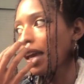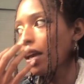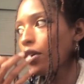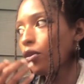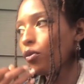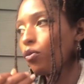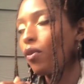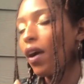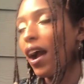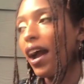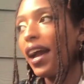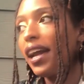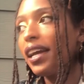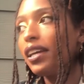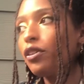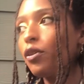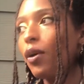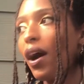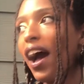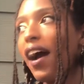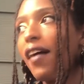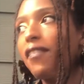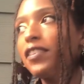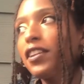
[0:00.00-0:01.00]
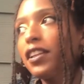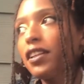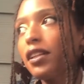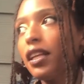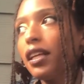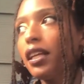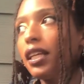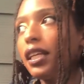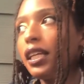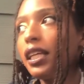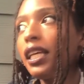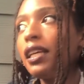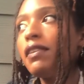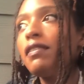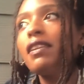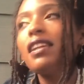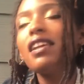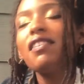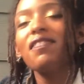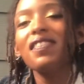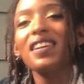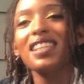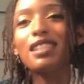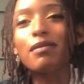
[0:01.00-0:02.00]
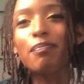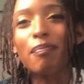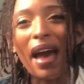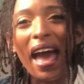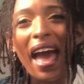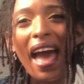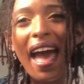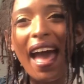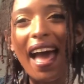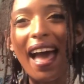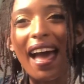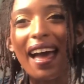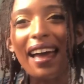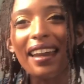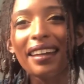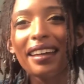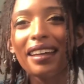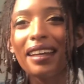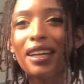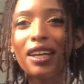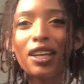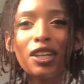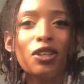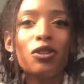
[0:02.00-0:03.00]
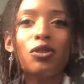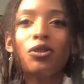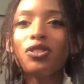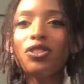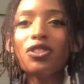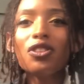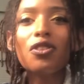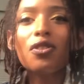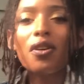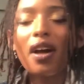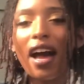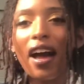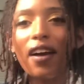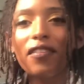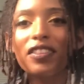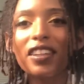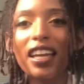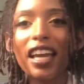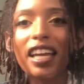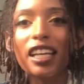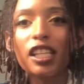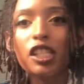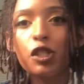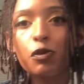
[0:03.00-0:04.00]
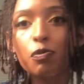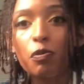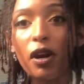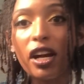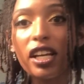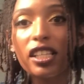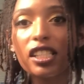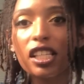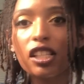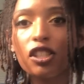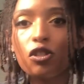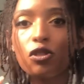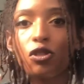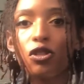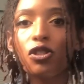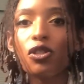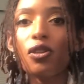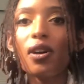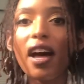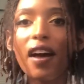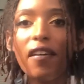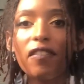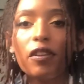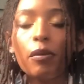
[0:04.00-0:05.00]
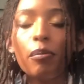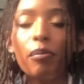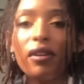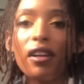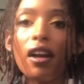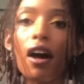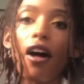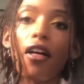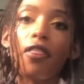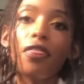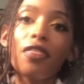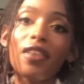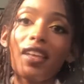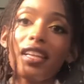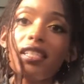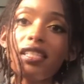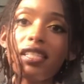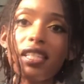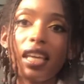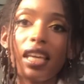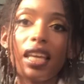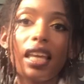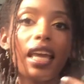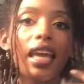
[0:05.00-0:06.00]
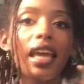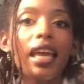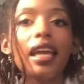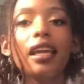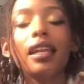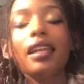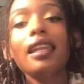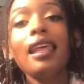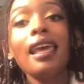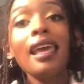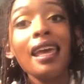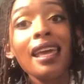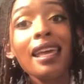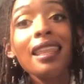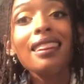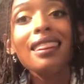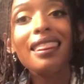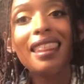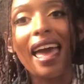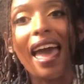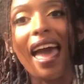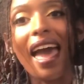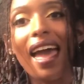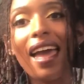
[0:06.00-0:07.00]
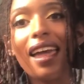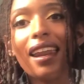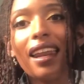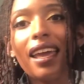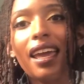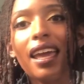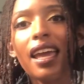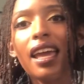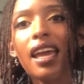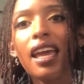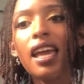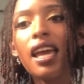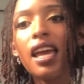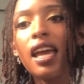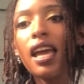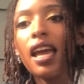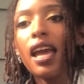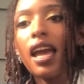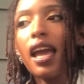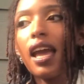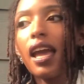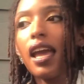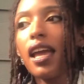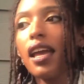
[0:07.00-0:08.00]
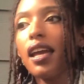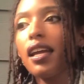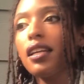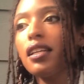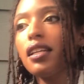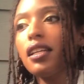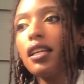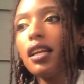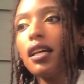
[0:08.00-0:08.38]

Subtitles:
right, you have to, even if it's bad, you still have to express it. You still have to be authentic in that, and